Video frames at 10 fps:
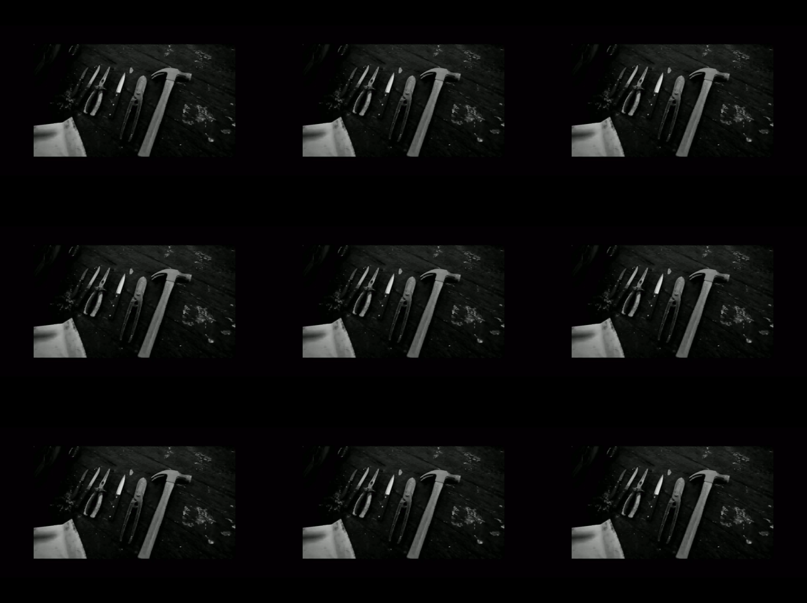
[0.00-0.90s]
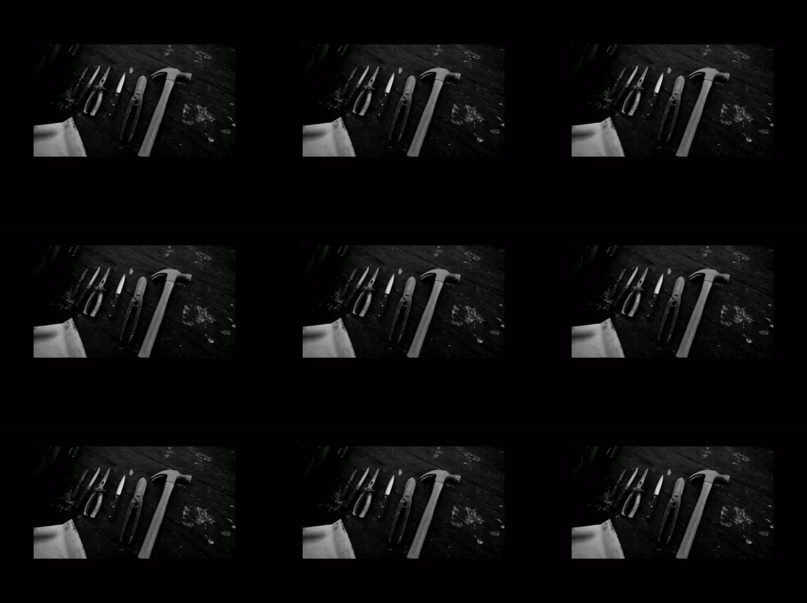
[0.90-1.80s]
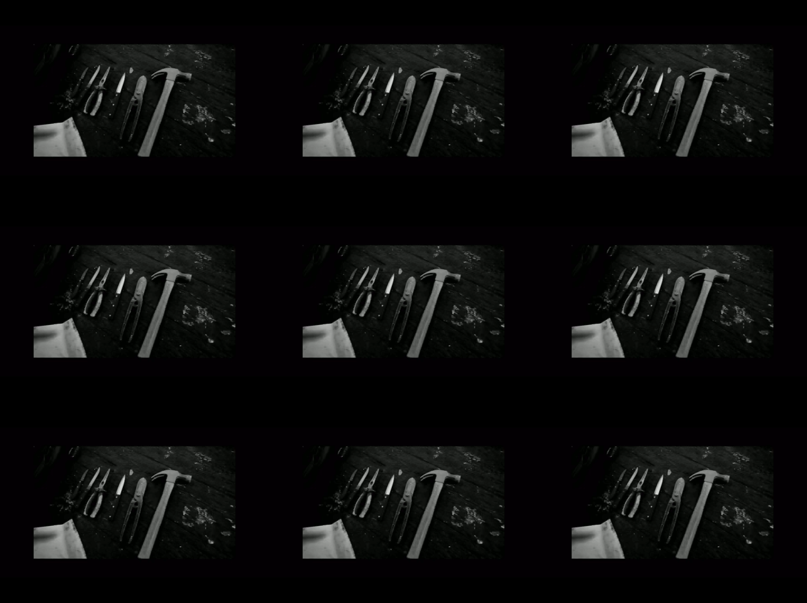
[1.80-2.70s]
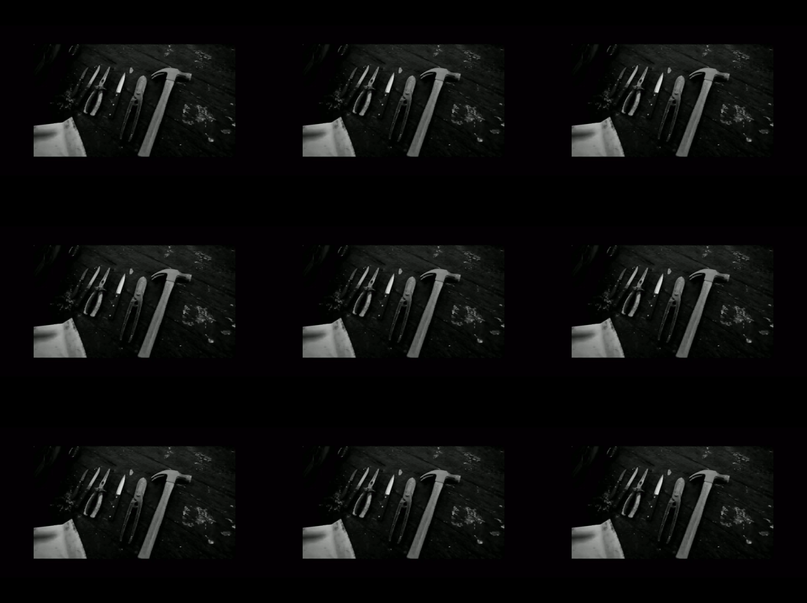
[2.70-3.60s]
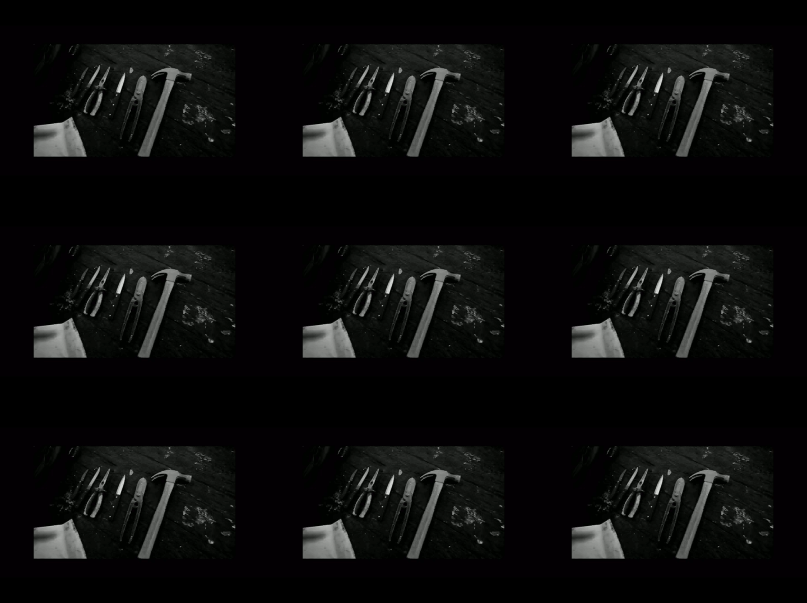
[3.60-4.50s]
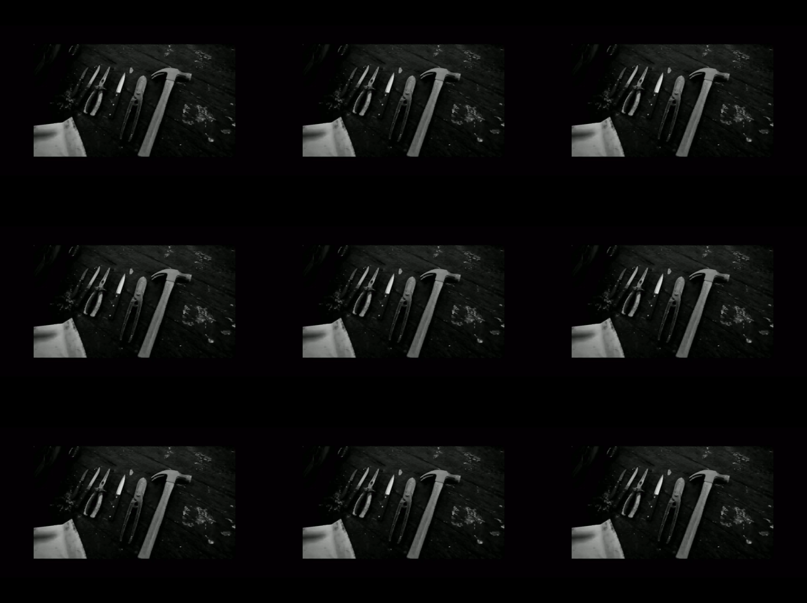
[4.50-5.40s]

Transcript: (no speaker visible)